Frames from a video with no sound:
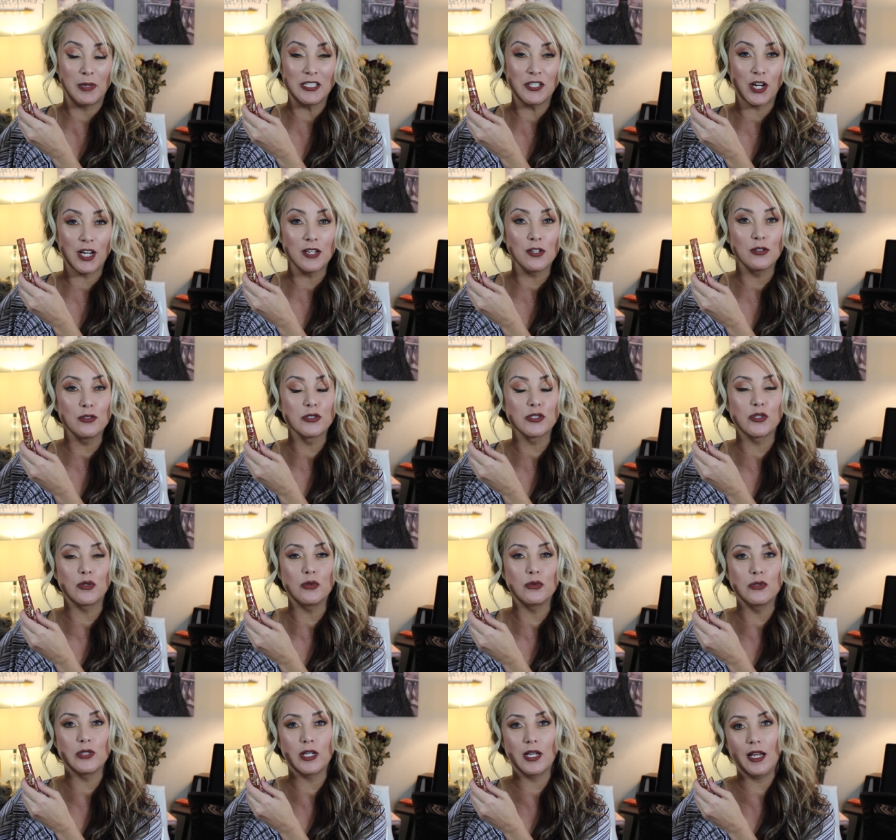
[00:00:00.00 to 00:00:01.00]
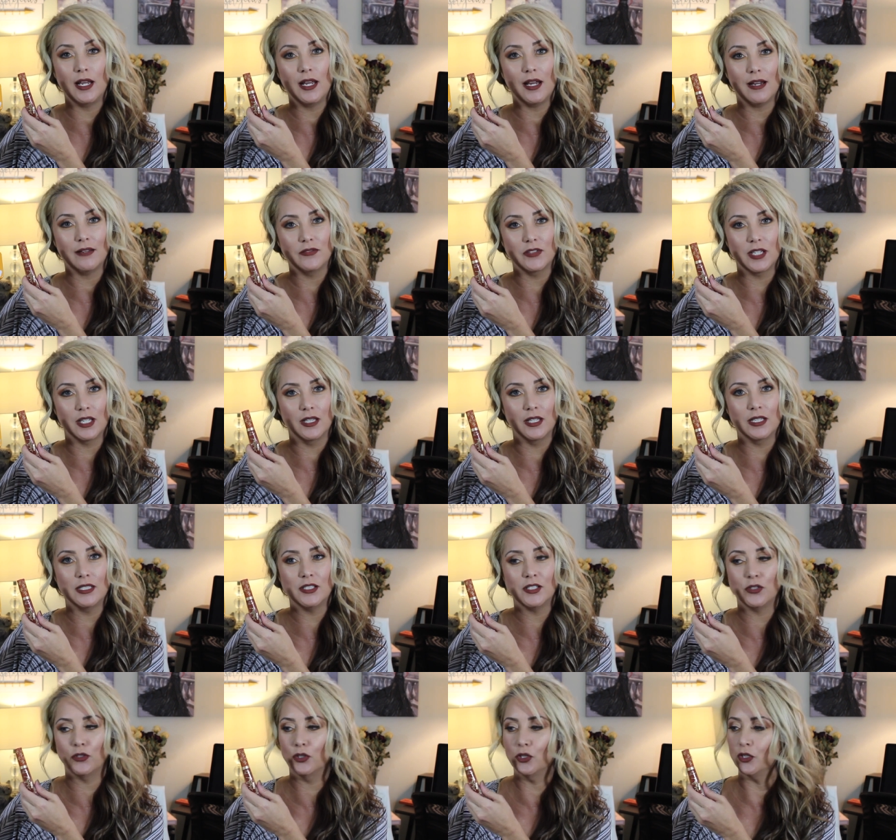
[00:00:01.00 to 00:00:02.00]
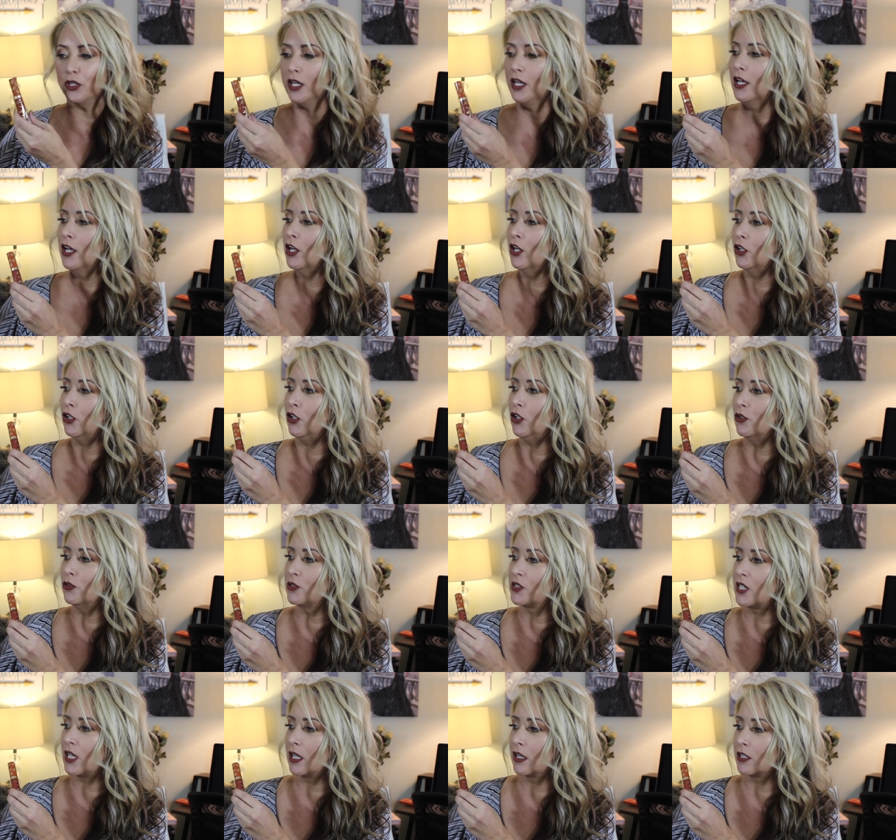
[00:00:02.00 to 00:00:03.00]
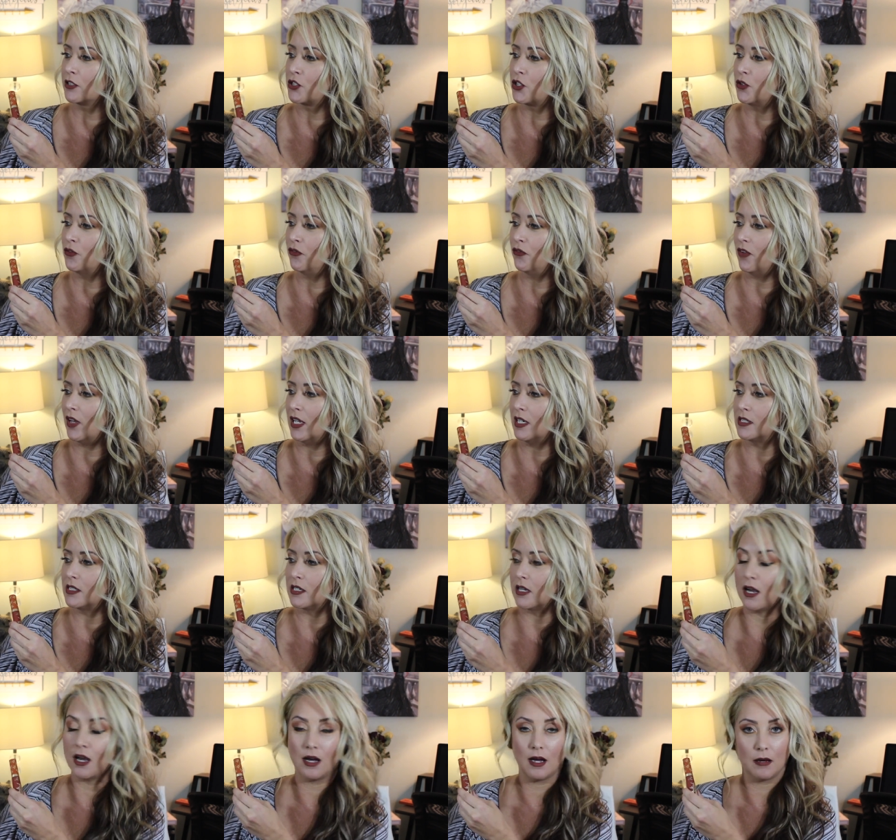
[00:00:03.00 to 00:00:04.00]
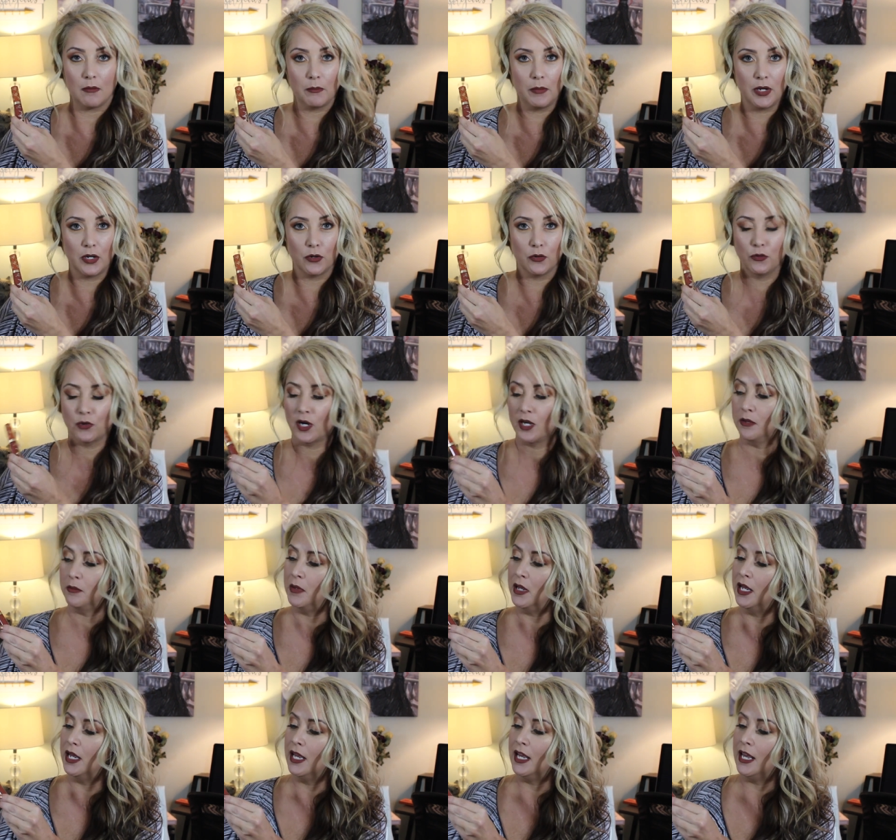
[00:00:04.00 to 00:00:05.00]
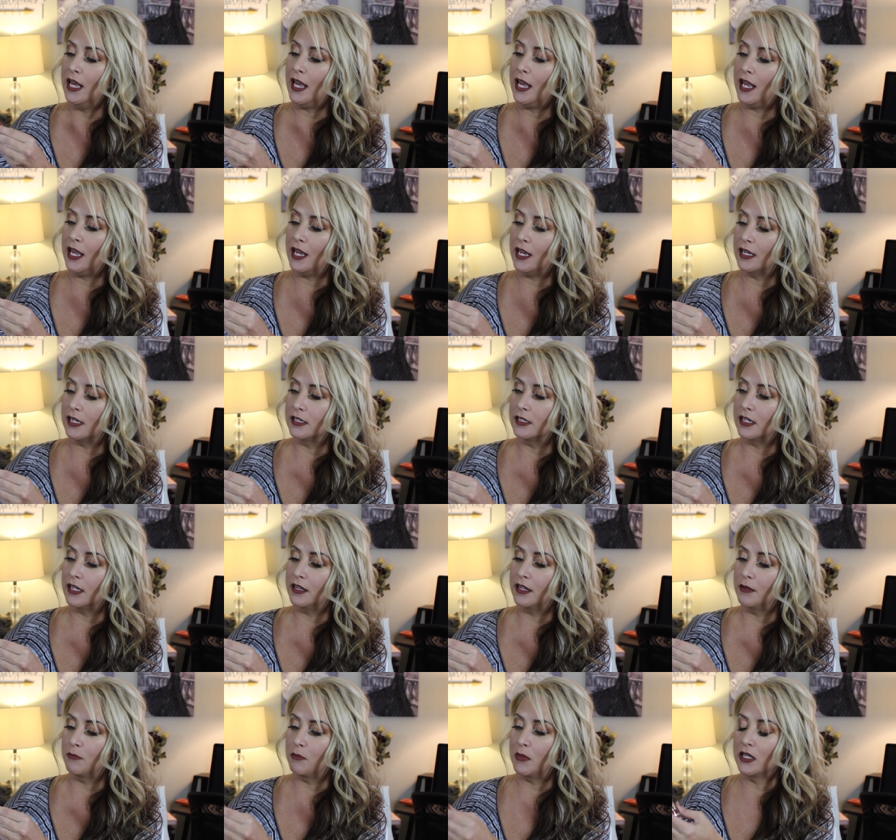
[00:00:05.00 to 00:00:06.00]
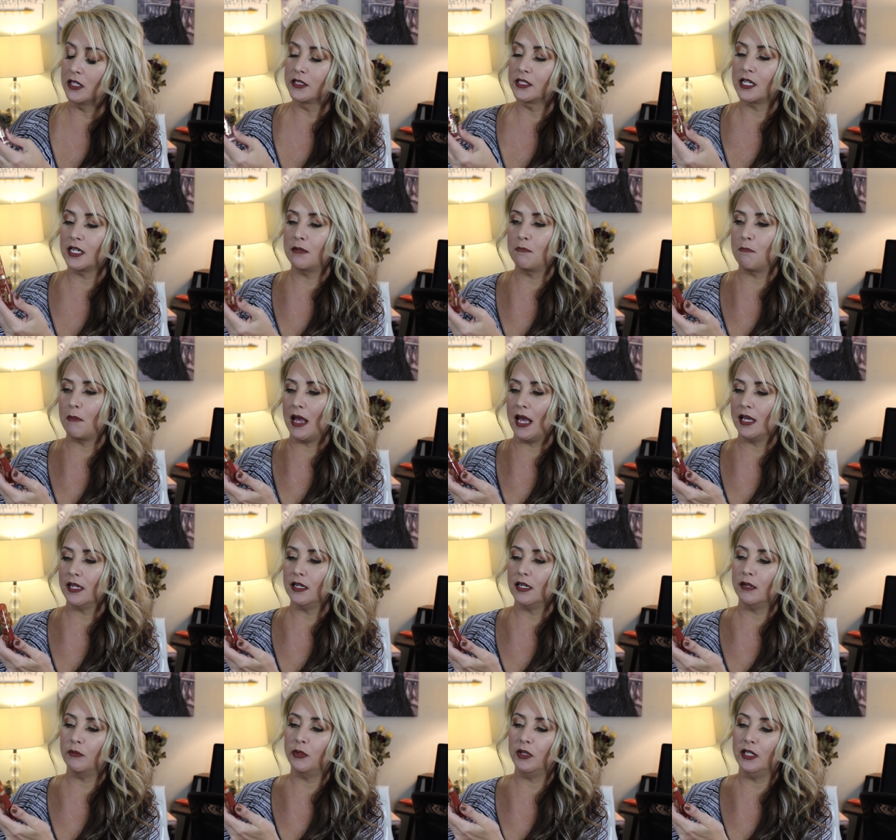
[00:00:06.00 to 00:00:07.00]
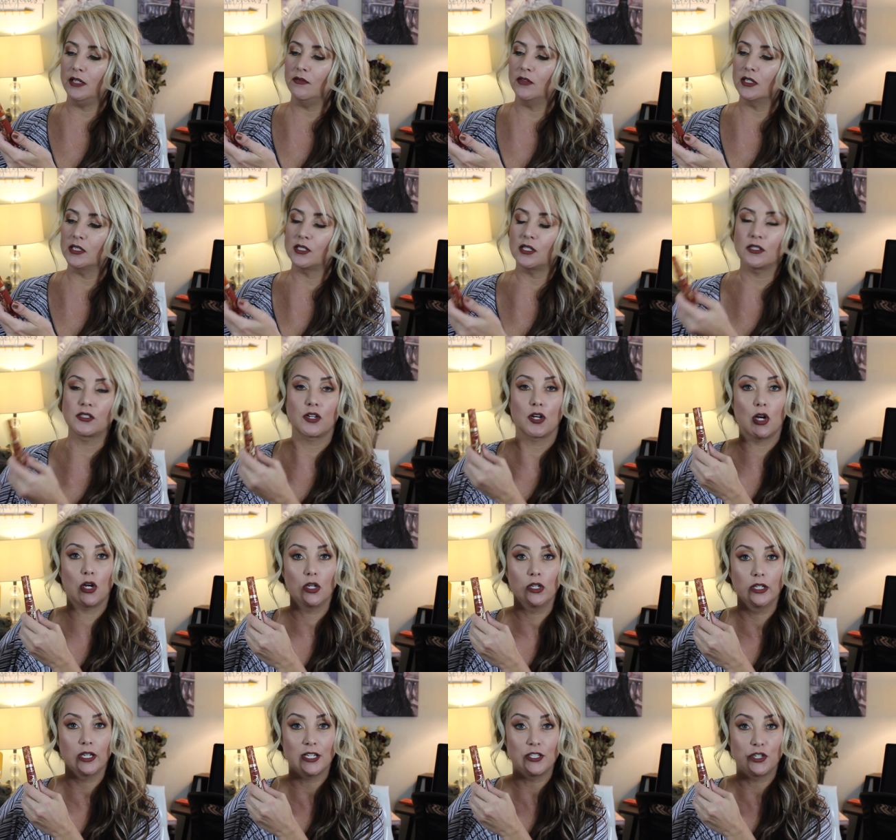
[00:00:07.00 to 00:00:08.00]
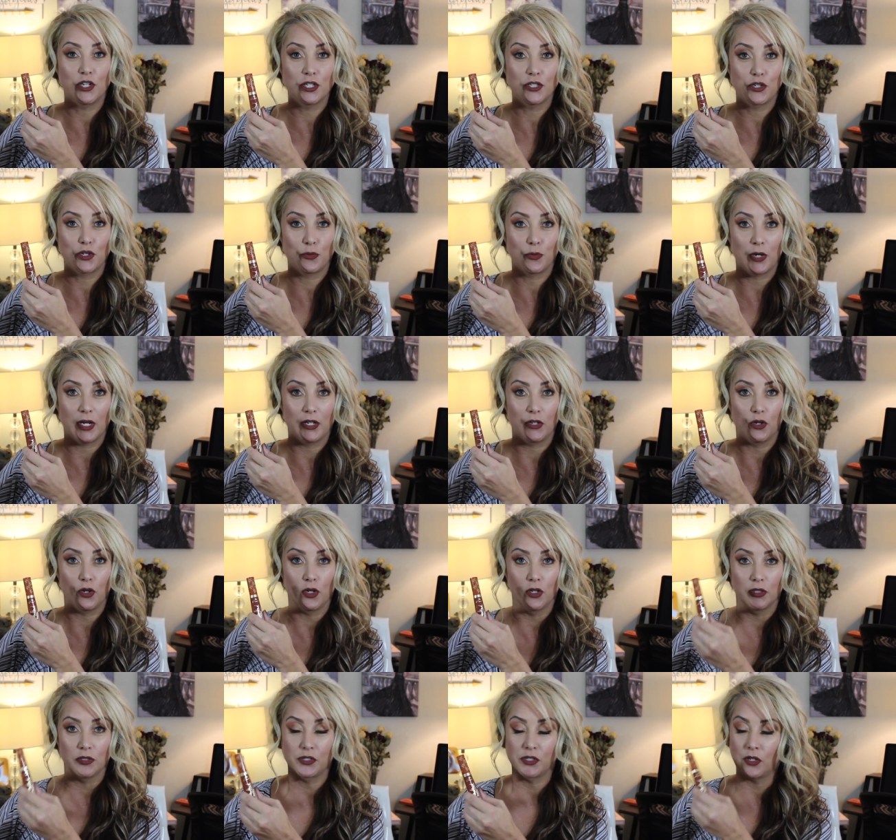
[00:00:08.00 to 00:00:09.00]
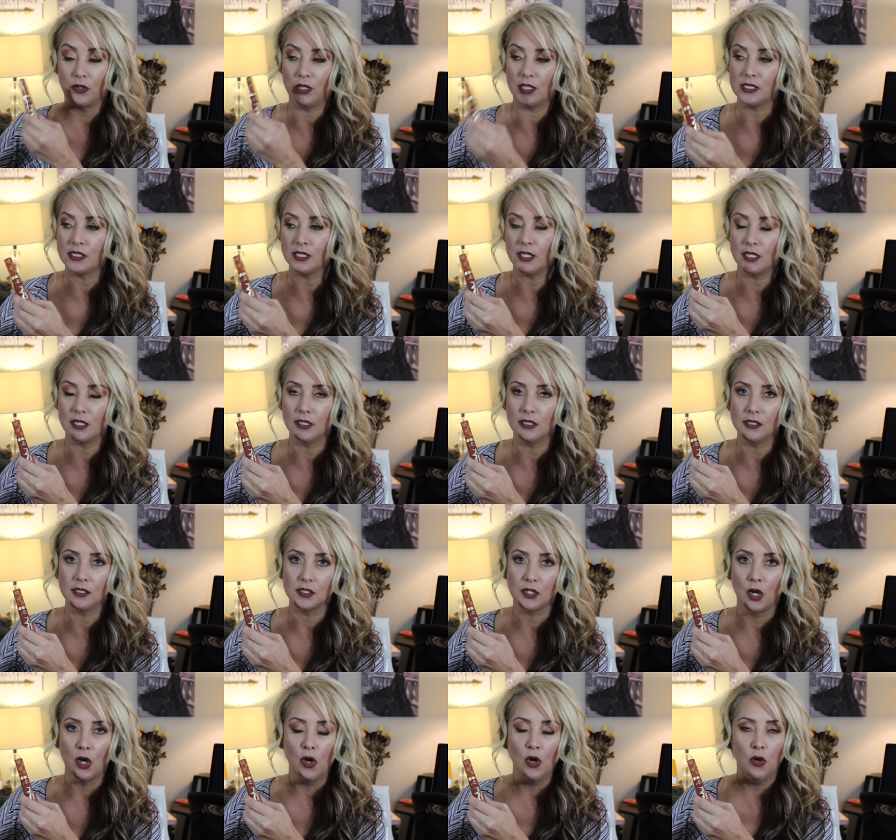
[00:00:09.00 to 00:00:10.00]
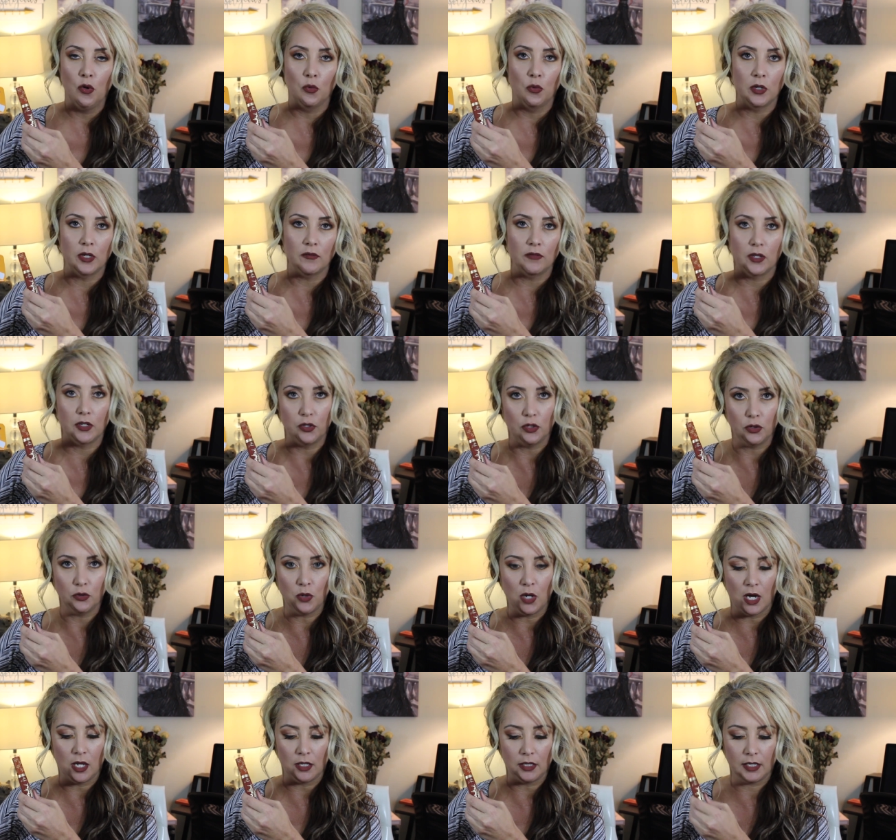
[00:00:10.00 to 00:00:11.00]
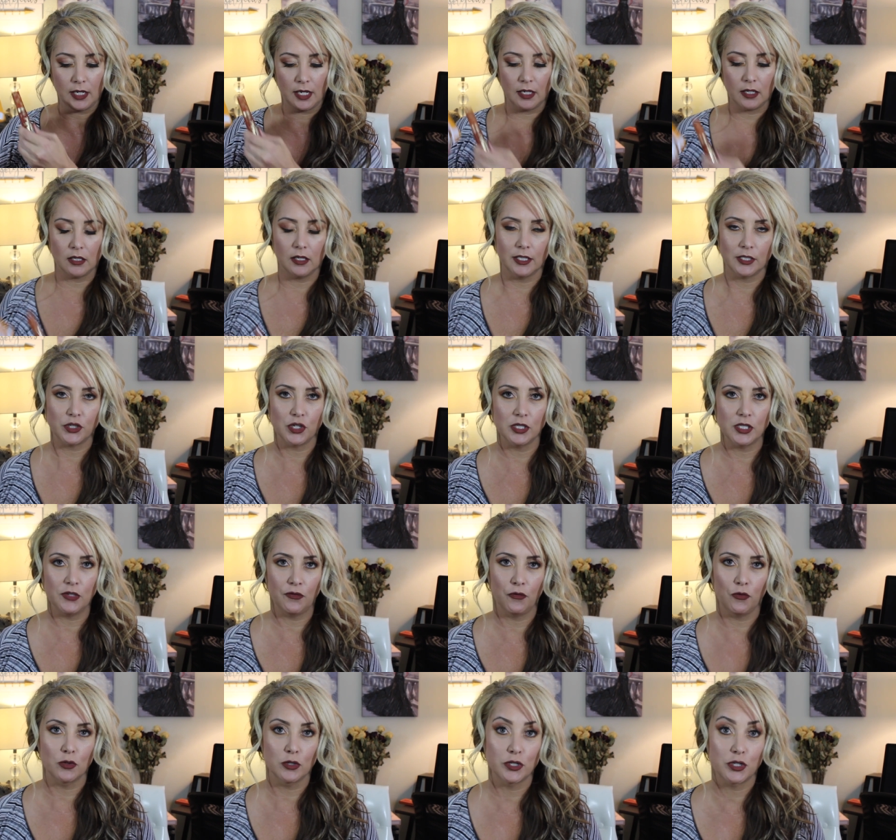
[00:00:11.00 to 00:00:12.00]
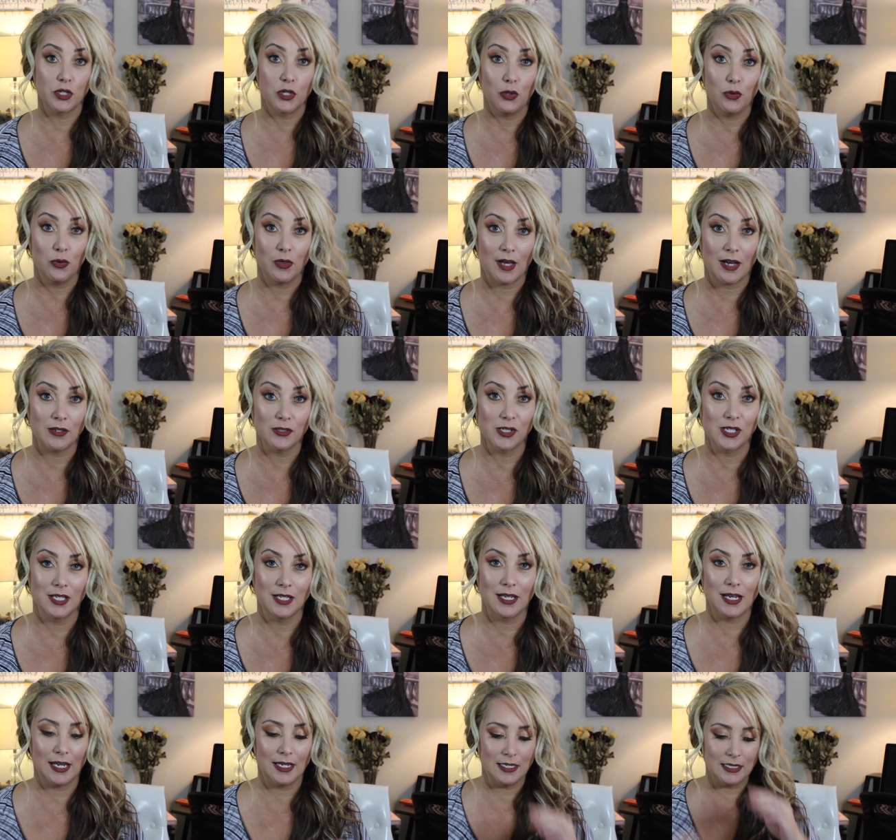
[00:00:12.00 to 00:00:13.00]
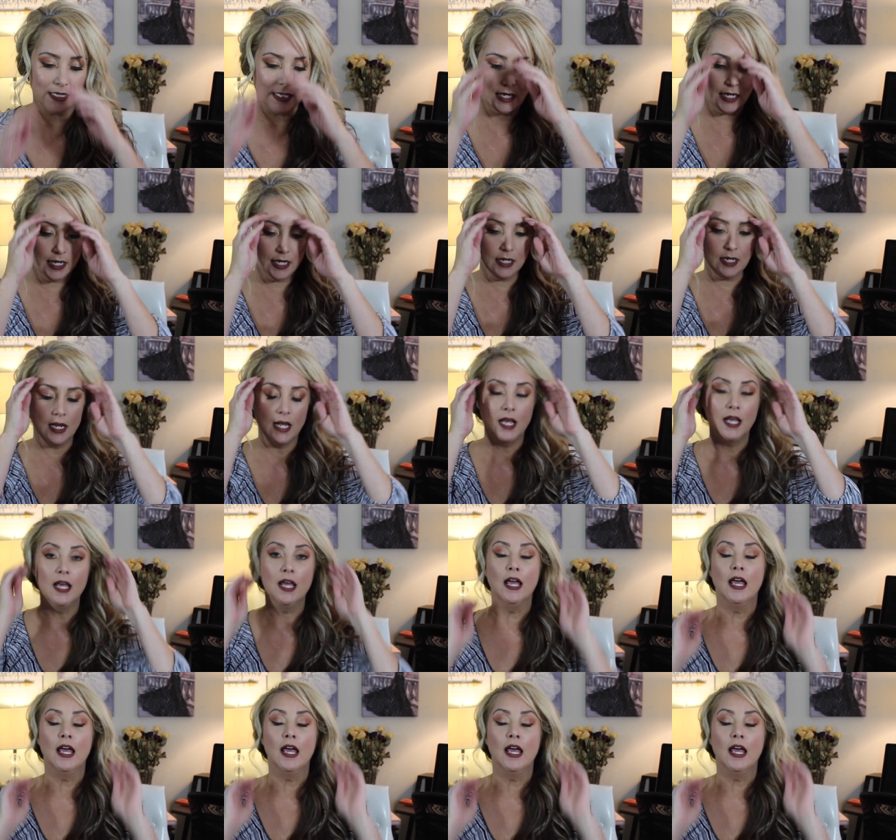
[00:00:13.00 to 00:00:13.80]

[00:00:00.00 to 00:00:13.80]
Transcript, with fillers: my channel. So today I've done this look using the Too Faced Hot Butter Rum and the Melted Matte, and I believe this is called Gingerbread Girls. So this is one of the new holiday collections for 2019.